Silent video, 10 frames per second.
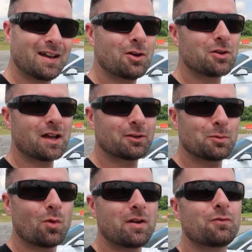I know you guys have
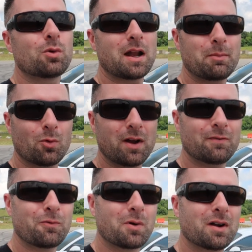been waiting for it. I've been
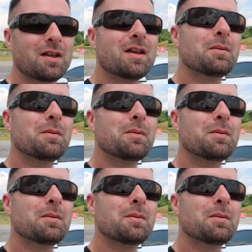waiting for it.